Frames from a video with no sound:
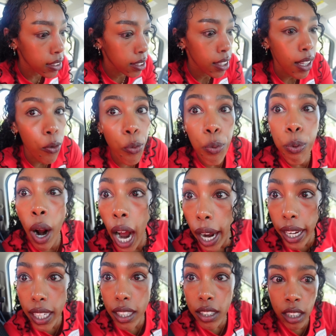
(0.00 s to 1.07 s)

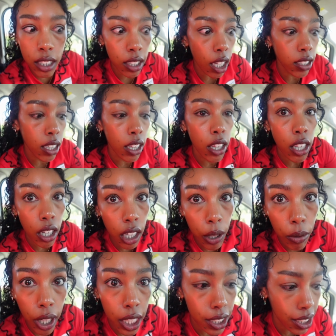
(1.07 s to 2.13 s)
That's literally
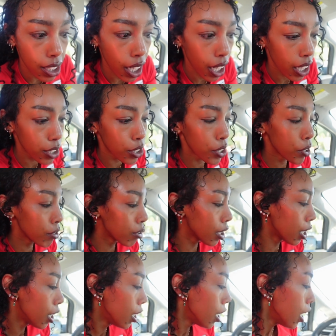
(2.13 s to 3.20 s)
what I said, dude.
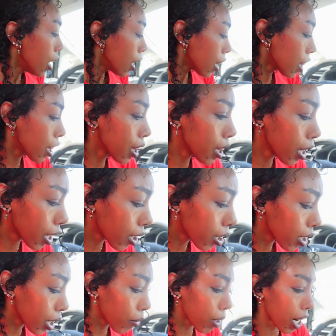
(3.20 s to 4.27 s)

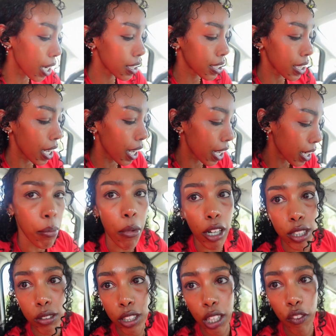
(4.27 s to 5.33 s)
Literally what I said. I'm
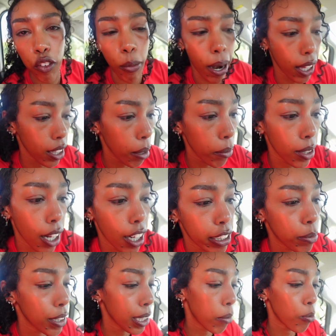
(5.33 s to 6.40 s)
also looking for my lip gloss
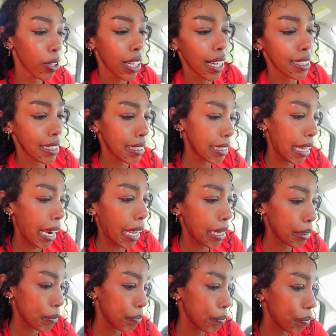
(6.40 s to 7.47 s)
because I'm realizing that,
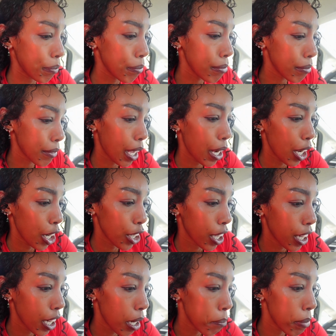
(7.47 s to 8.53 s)
like,
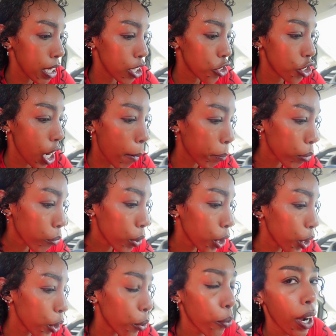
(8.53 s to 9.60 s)
looking a bit
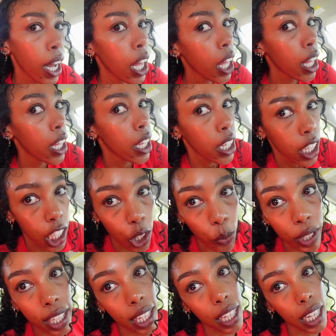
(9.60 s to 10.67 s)
chaparoo. And we
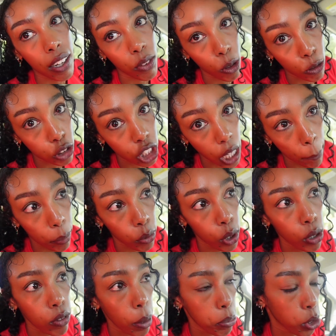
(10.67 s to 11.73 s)
can't have those
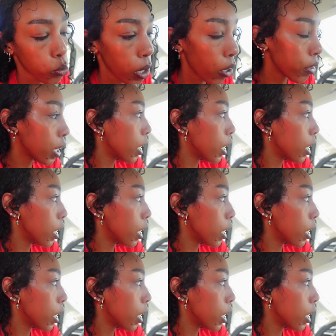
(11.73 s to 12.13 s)
chaparoo lips around